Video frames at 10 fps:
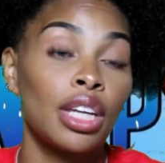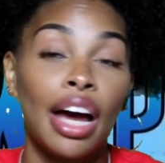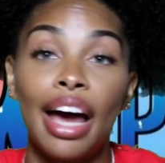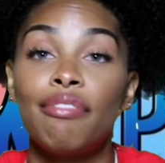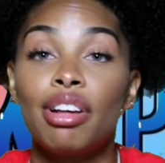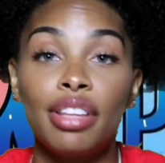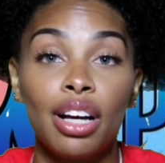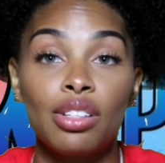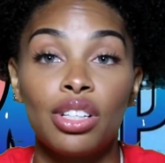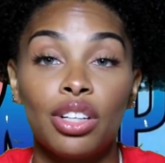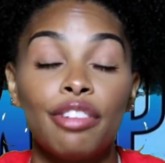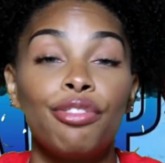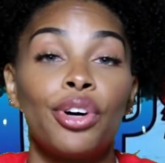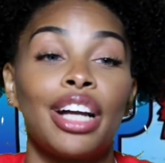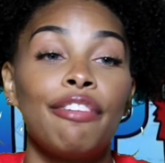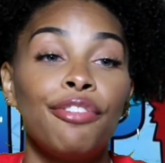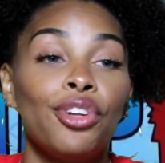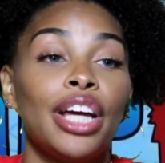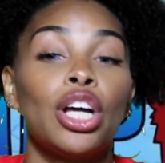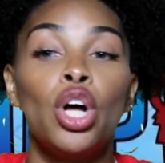I have nothing else to live for. And I feel
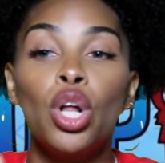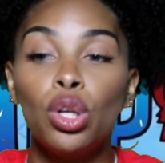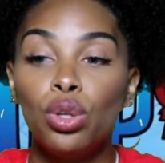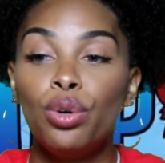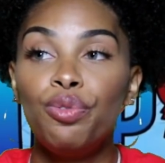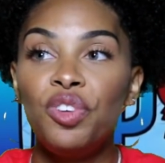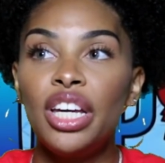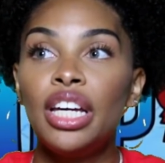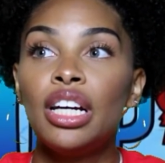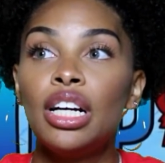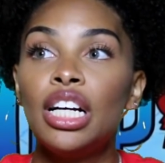like Luffy